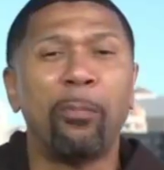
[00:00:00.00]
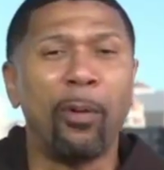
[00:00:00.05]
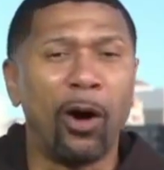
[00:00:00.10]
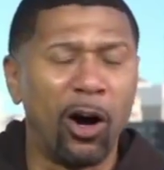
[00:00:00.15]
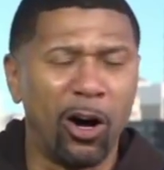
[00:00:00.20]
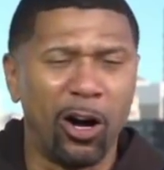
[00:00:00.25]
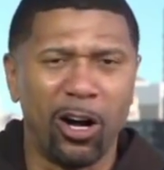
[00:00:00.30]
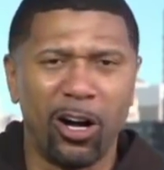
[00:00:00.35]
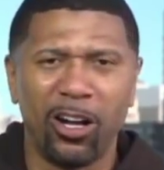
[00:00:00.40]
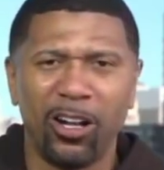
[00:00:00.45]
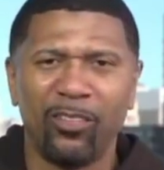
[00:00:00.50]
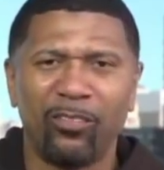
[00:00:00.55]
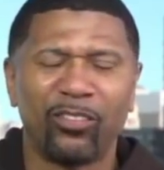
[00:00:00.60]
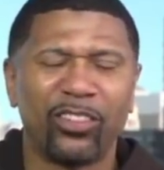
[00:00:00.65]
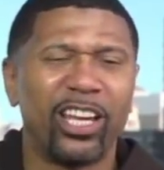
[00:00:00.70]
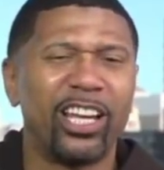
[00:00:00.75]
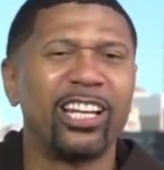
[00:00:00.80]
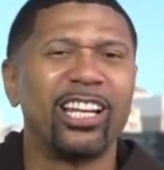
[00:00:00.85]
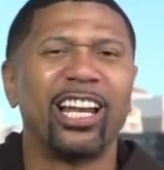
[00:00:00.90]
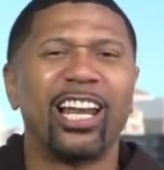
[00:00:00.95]
ball
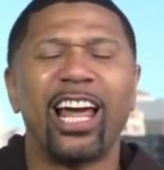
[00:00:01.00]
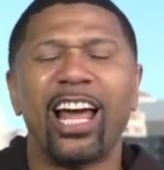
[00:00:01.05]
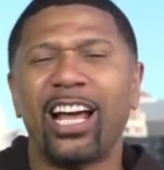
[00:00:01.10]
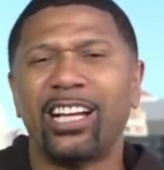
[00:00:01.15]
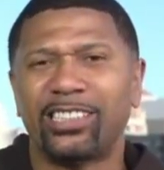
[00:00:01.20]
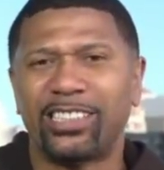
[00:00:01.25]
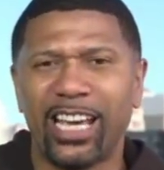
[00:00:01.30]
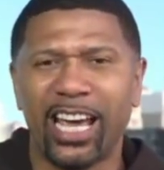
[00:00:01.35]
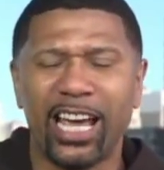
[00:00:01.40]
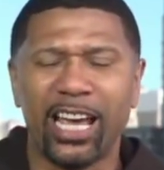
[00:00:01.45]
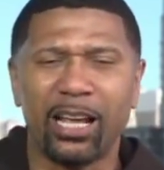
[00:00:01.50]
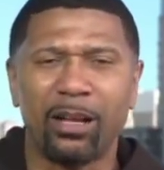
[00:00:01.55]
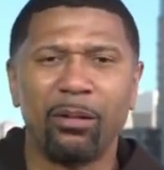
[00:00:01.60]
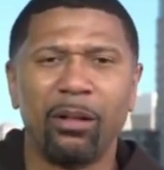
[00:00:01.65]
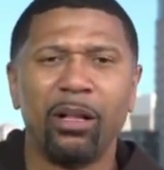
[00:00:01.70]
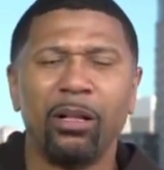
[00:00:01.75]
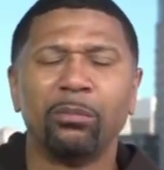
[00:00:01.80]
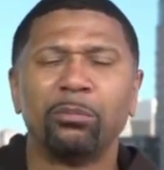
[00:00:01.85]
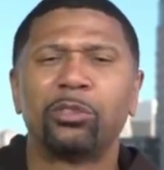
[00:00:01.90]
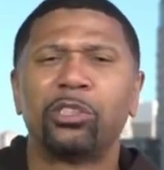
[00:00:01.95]
in the last game.
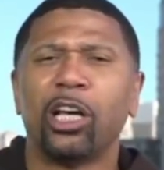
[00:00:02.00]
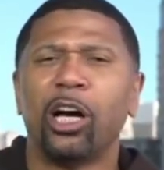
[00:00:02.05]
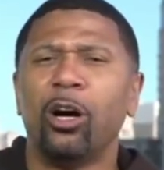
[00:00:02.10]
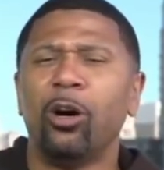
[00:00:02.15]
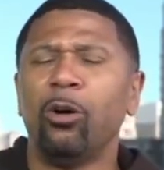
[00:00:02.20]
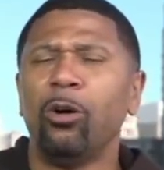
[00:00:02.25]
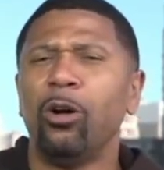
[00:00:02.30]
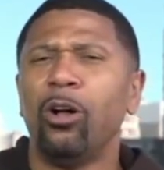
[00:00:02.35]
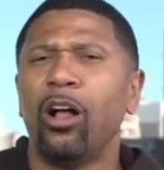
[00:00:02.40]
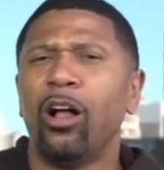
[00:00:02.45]
So